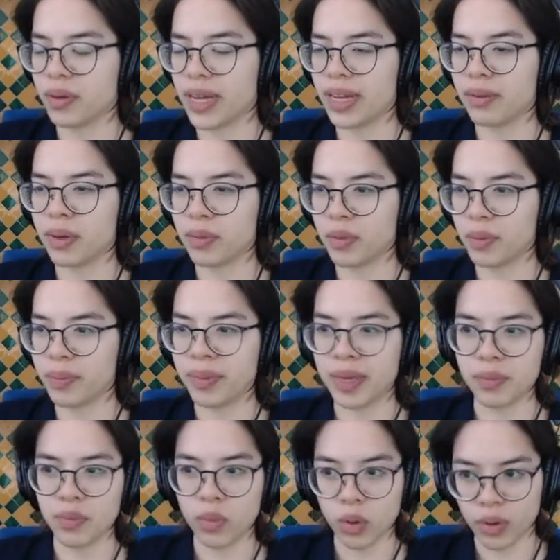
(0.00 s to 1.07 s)
and what would be
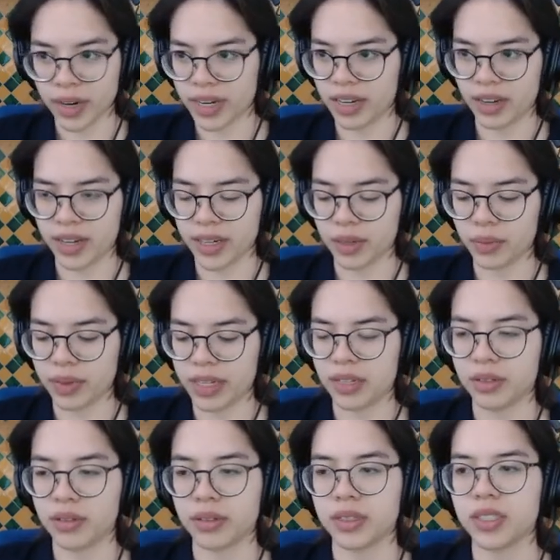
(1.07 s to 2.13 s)
more in line with a
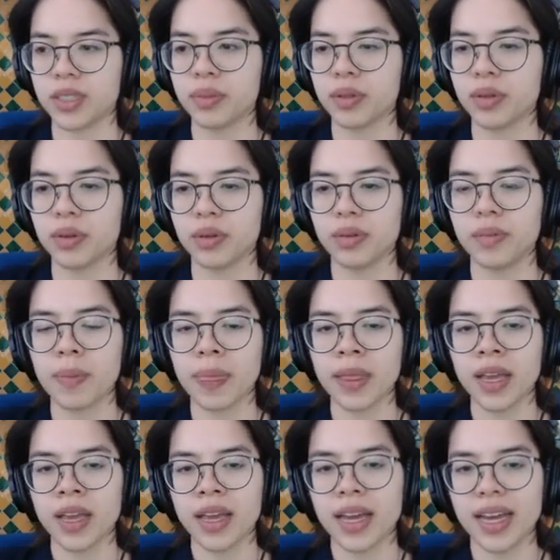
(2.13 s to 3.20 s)
neurotypical.
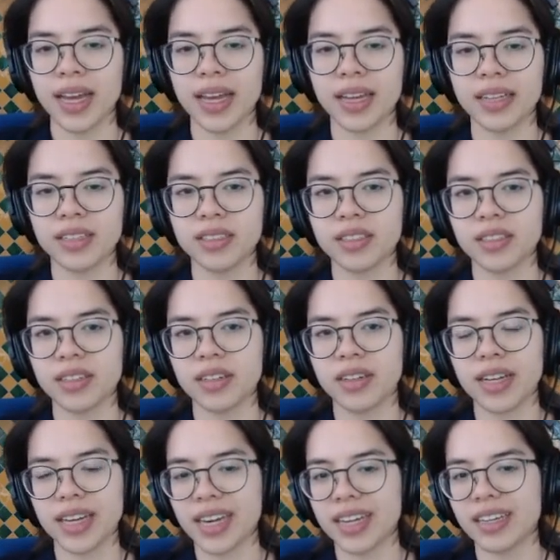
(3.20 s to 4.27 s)
And
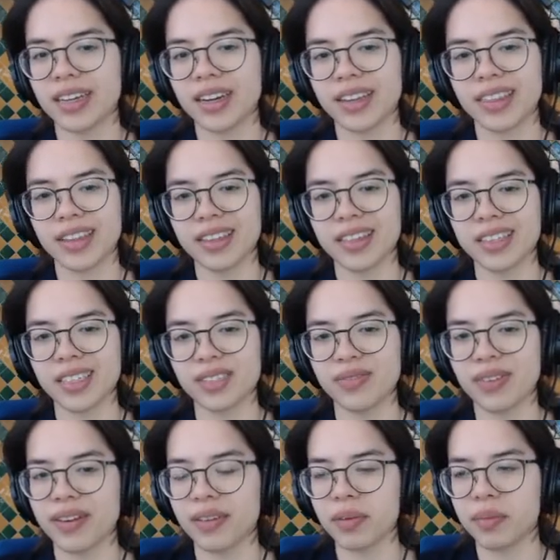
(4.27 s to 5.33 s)
again, I think this is
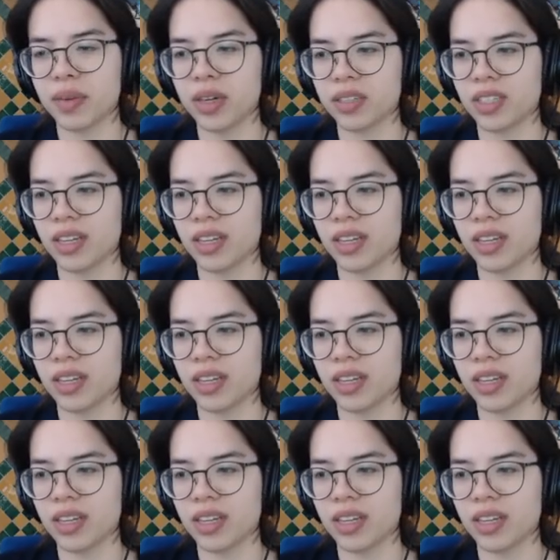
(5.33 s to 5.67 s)
very much